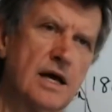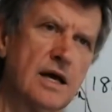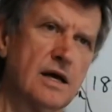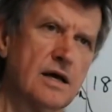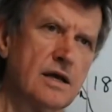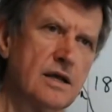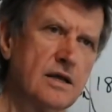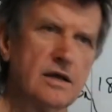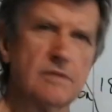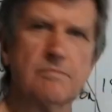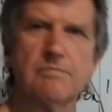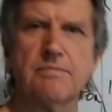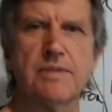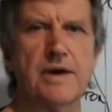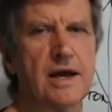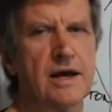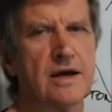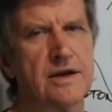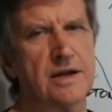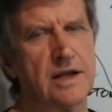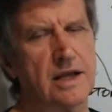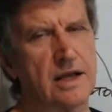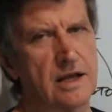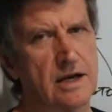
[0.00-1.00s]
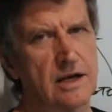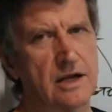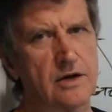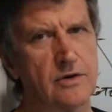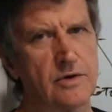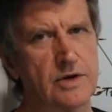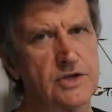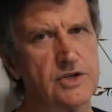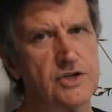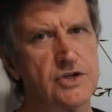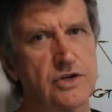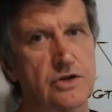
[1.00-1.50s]
you're bound to get a
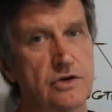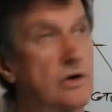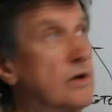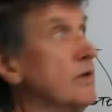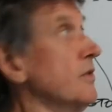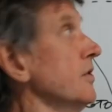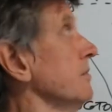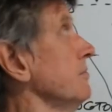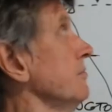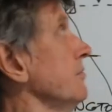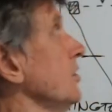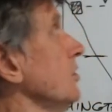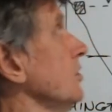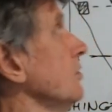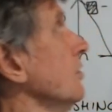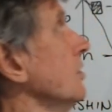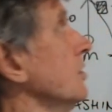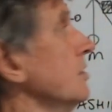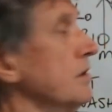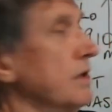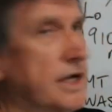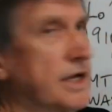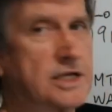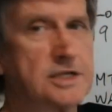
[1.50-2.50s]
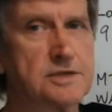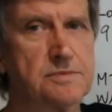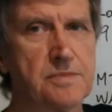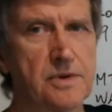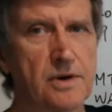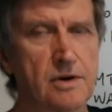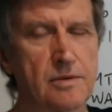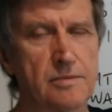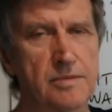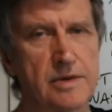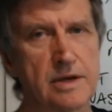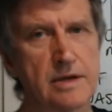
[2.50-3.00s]
question on the muon
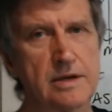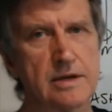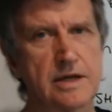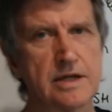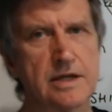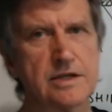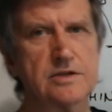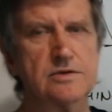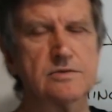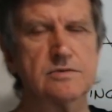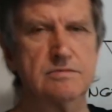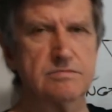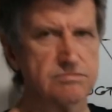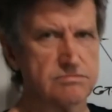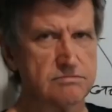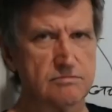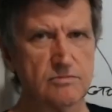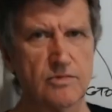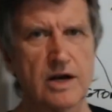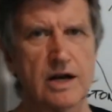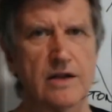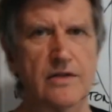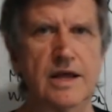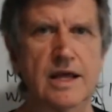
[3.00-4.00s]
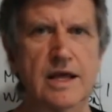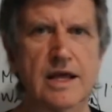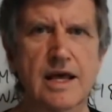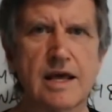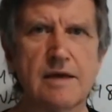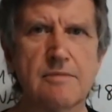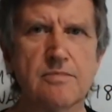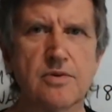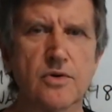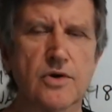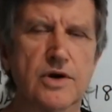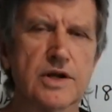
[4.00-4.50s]
experiment. It's one of the key
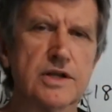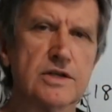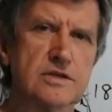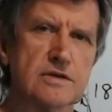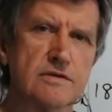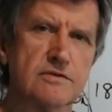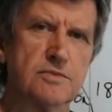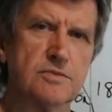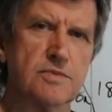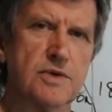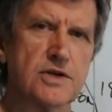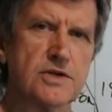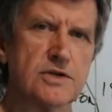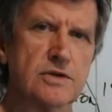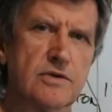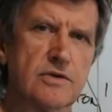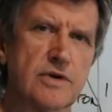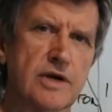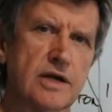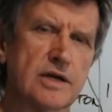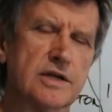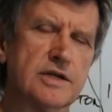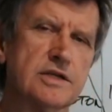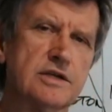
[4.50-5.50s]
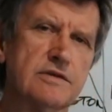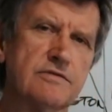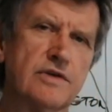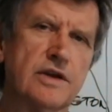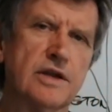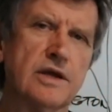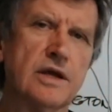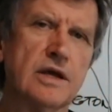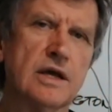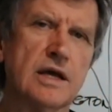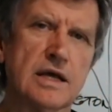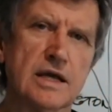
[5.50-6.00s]
points of special
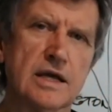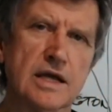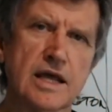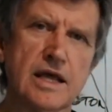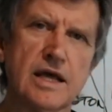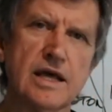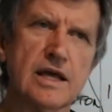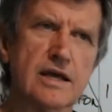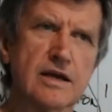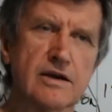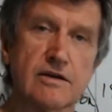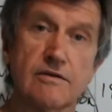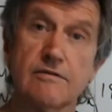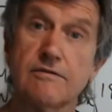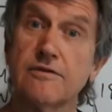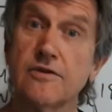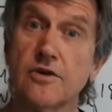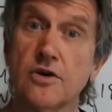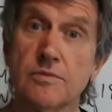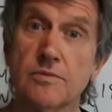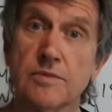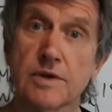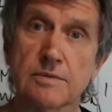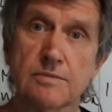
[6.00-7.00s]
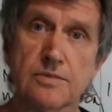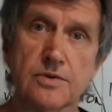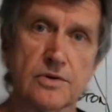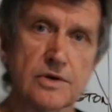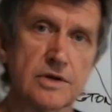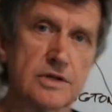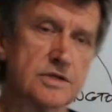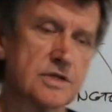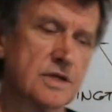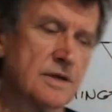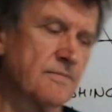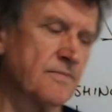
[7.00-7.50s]
relativity, key confirming
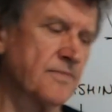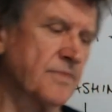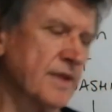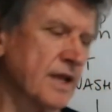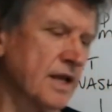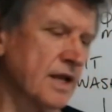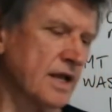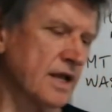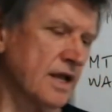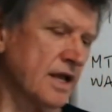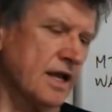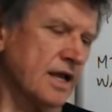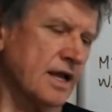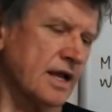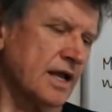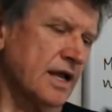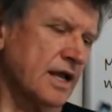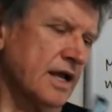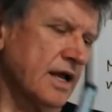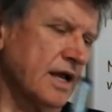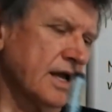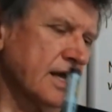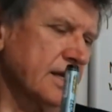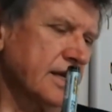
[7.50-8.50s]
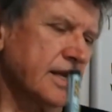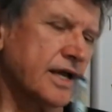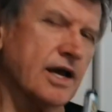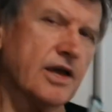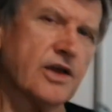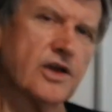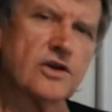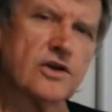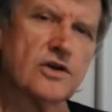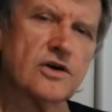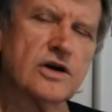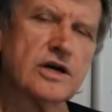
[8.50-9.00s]
points. Now
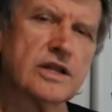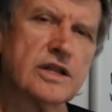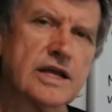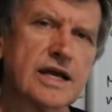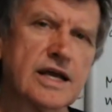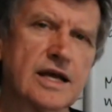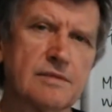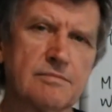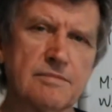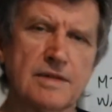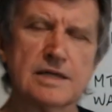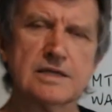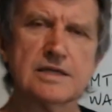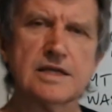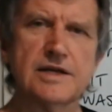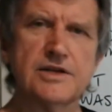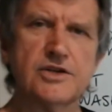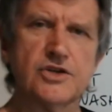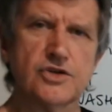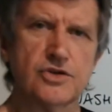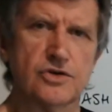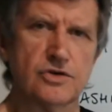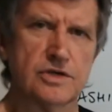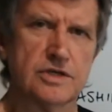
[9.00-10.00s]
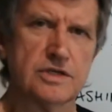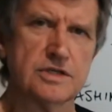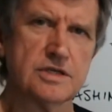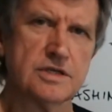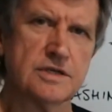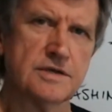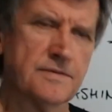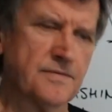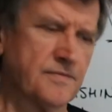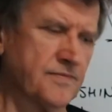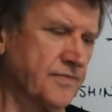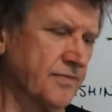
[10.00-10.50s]
you could either get a
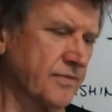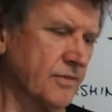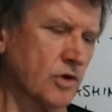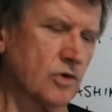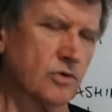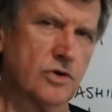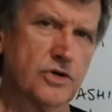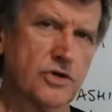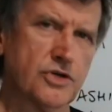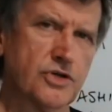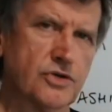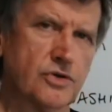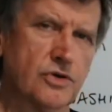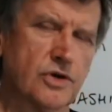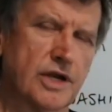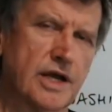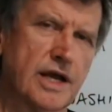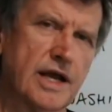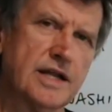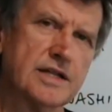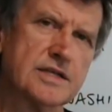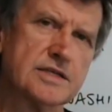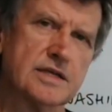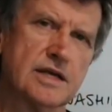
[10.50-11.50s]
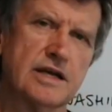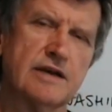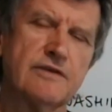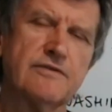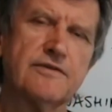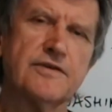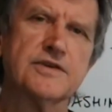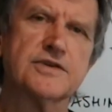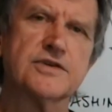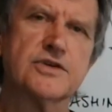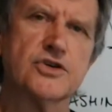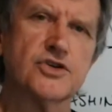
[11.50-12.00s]
multi-choice or a short answer. If
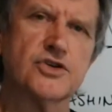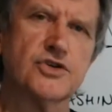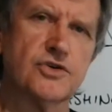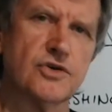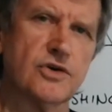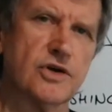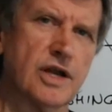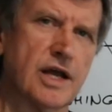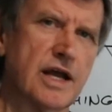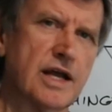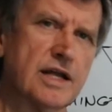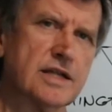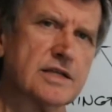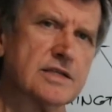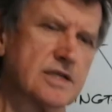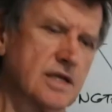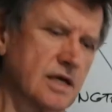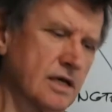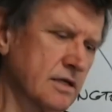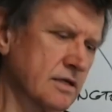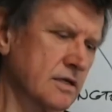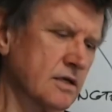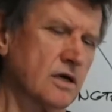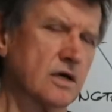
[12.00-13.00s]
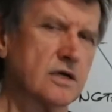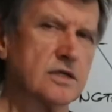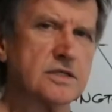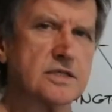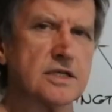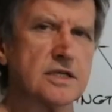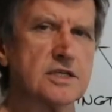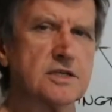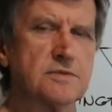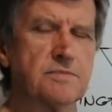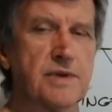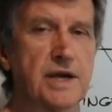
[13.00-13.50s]
it's a short answer, I'd
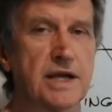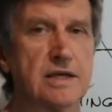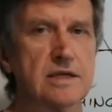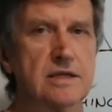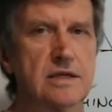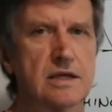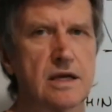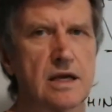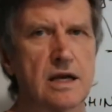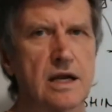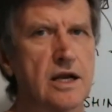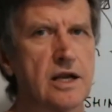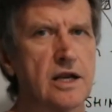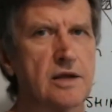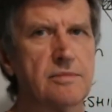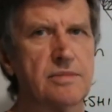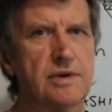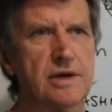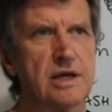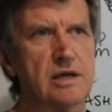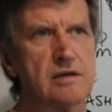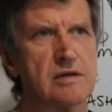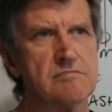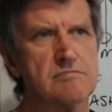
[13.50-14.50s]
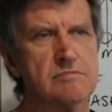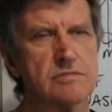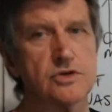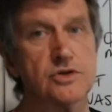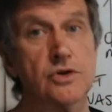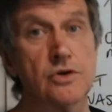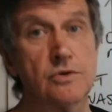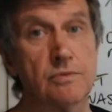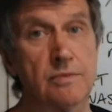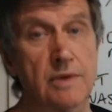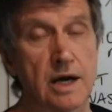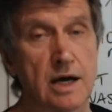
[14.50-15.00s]
suspect it'd only be
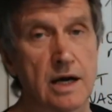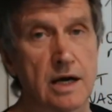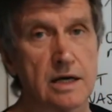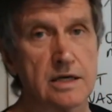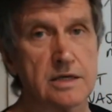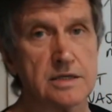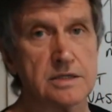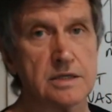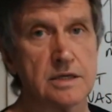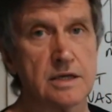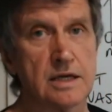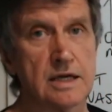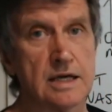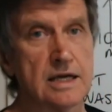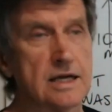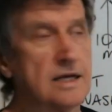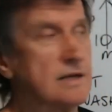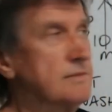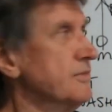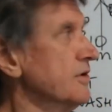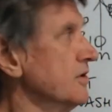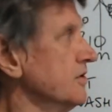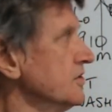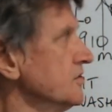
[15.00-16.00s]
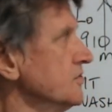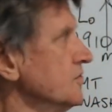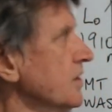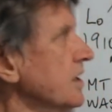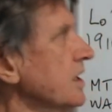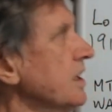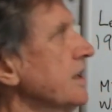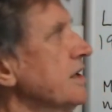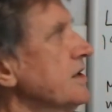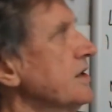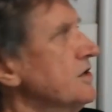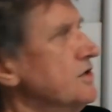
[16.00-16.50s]
2 marks, because
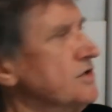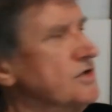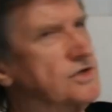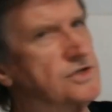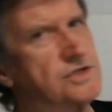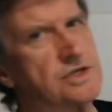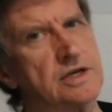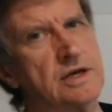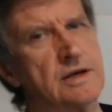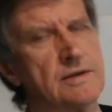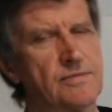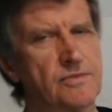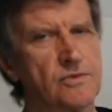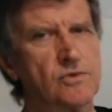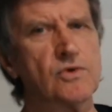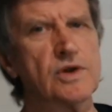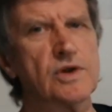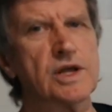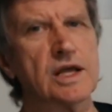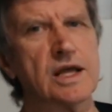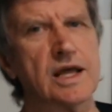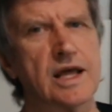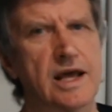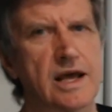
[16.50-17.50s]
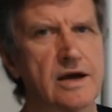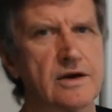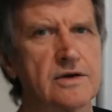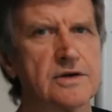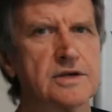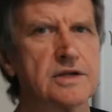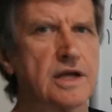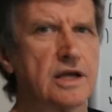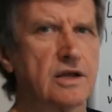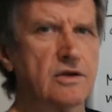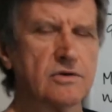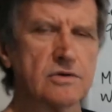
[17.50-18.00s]
really you're just
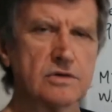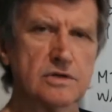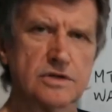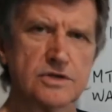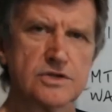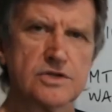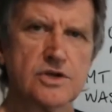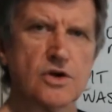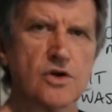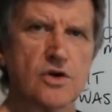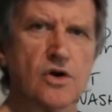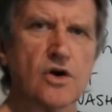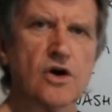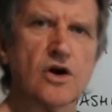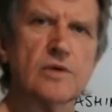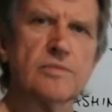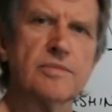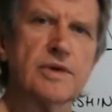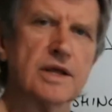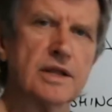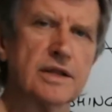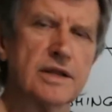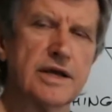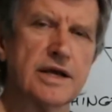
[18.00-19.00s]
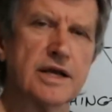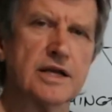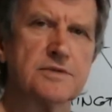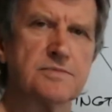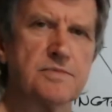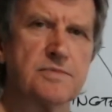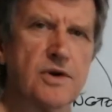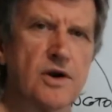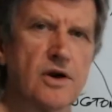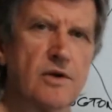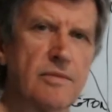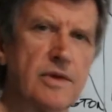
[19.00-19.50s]
recounting, you're describing the
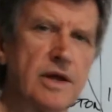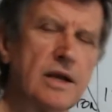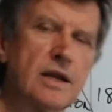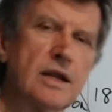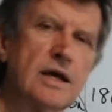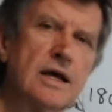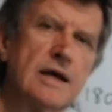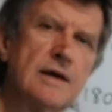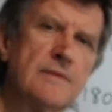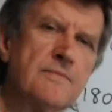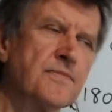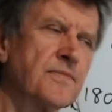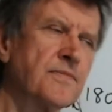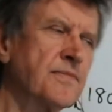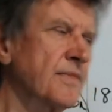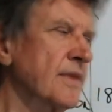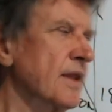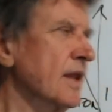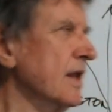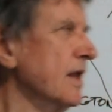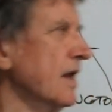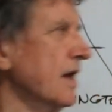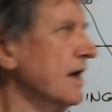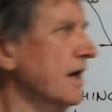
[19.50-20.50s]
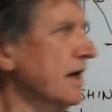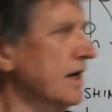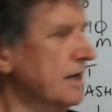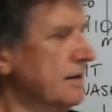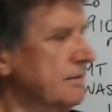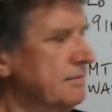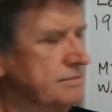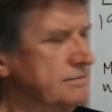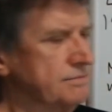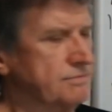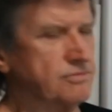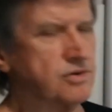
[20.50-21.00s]
experiment.
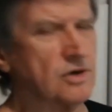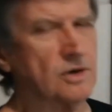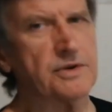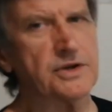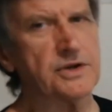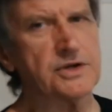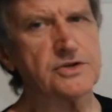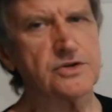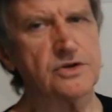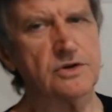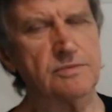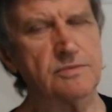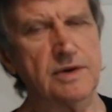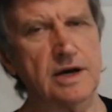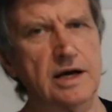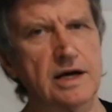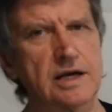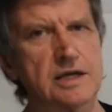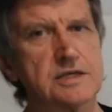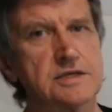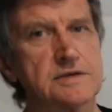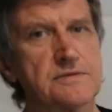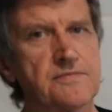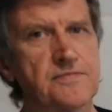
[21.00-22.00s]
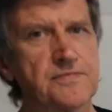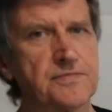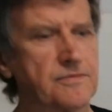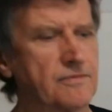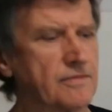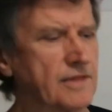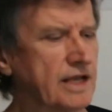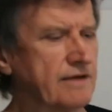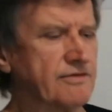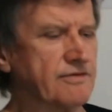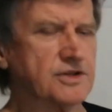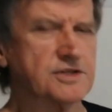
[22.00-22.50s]
Probably 2 marks.
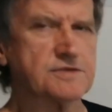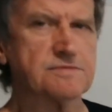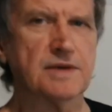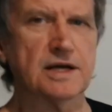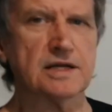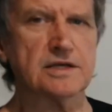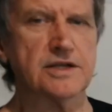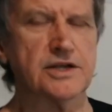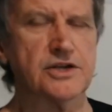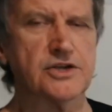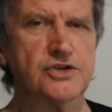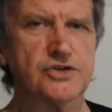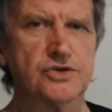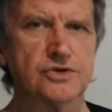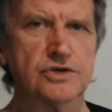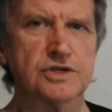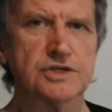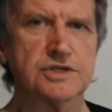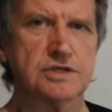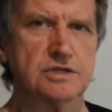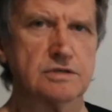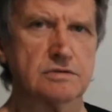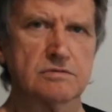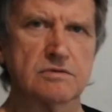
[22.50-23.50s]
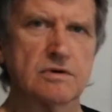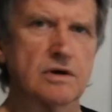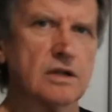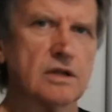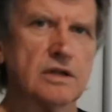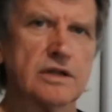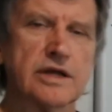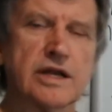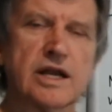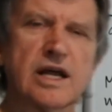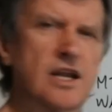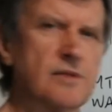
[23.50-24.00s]
If it's multi-choice, well,
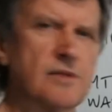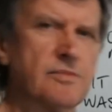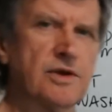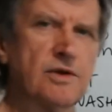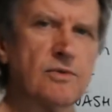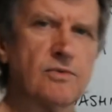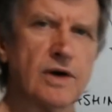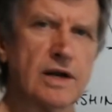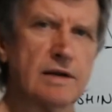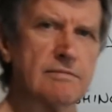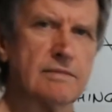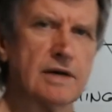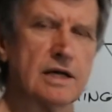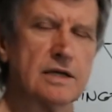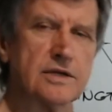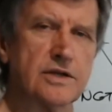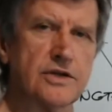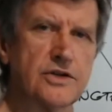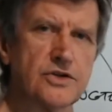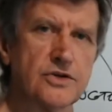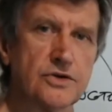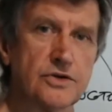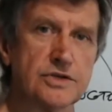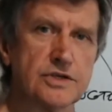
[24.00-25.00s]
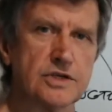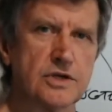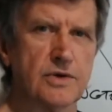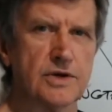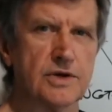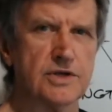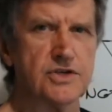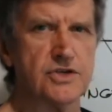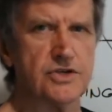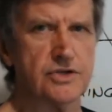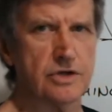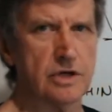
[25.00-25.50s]
there'd only be 1 multi-choice
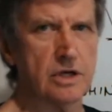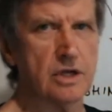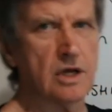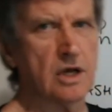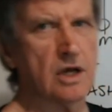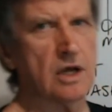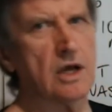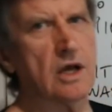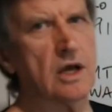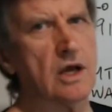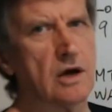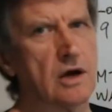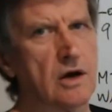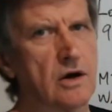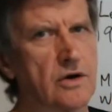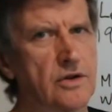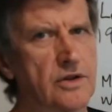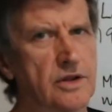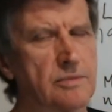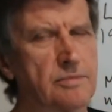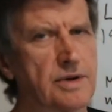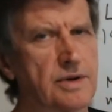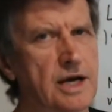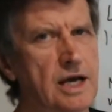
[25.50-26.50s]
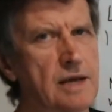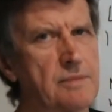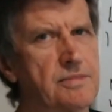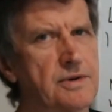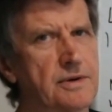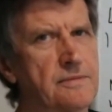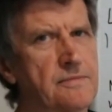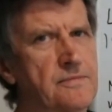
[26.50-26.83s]
question on the paper.